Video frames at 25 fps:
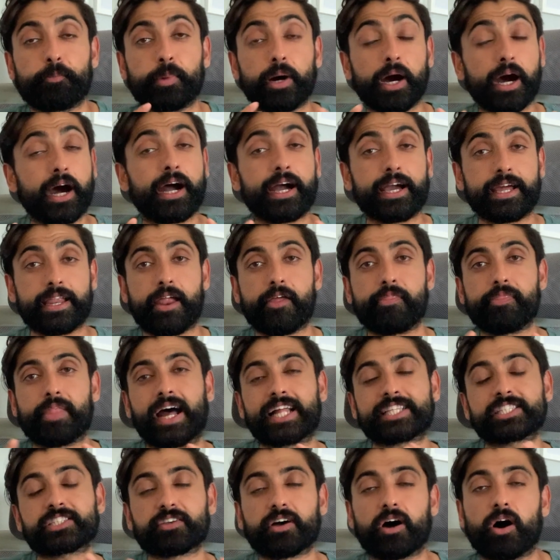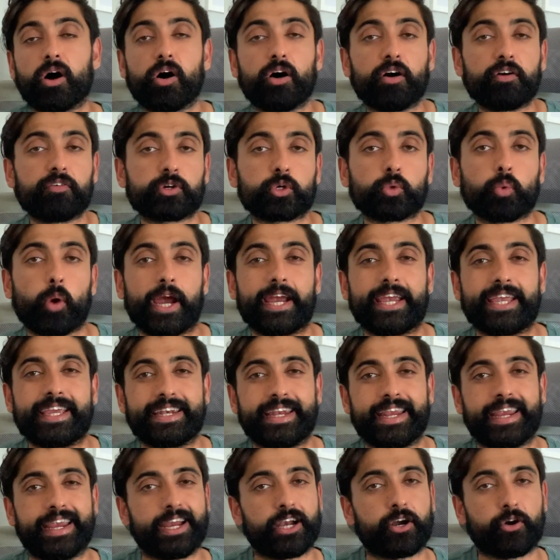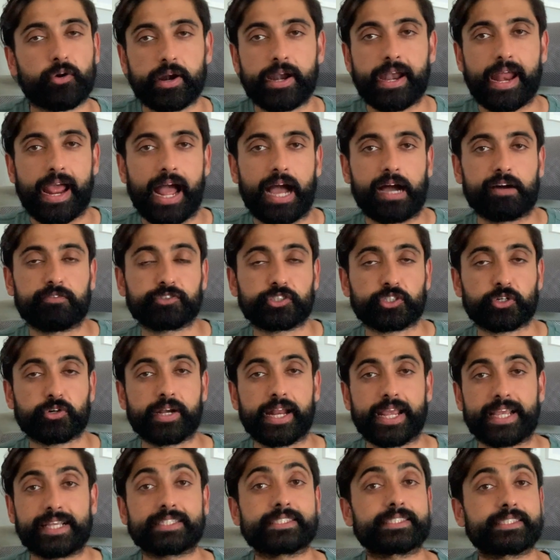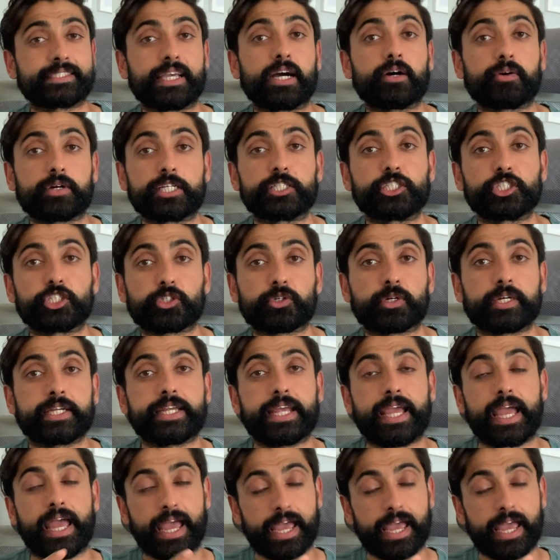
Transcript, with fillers: but that's all quite inherent after an ACL injury,